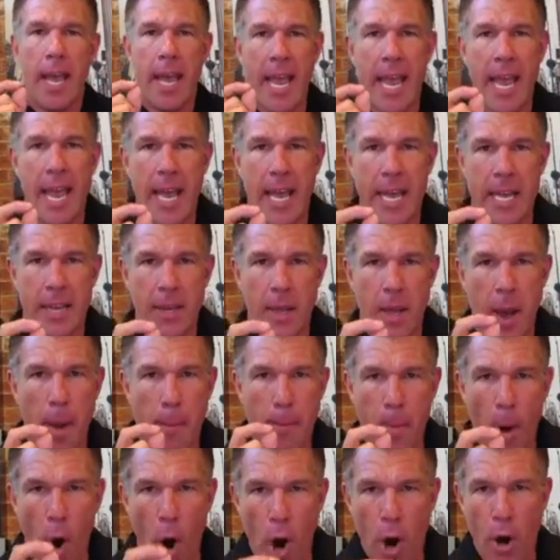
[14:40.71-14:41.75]
And
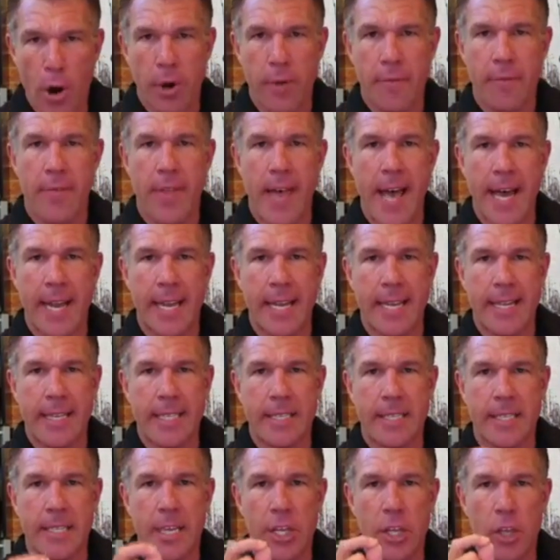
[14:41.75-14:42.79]
part of that
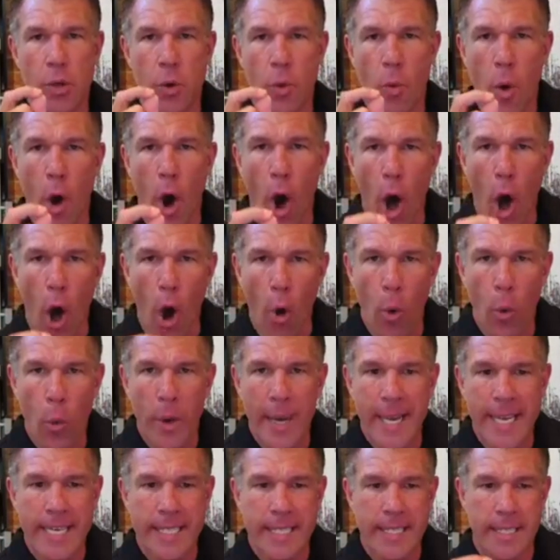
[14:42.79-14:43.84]
is you
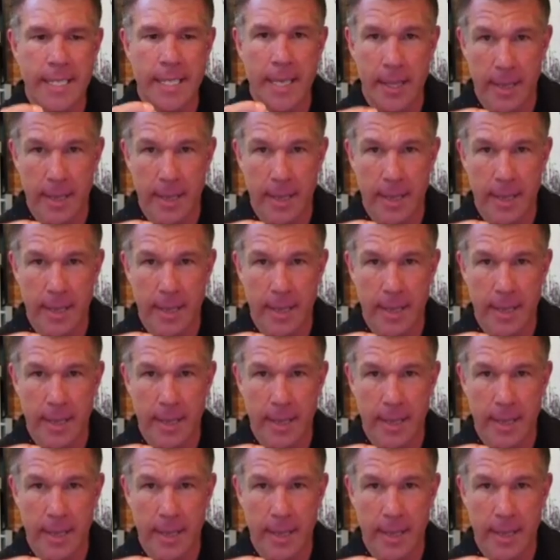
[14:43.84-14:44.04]
always,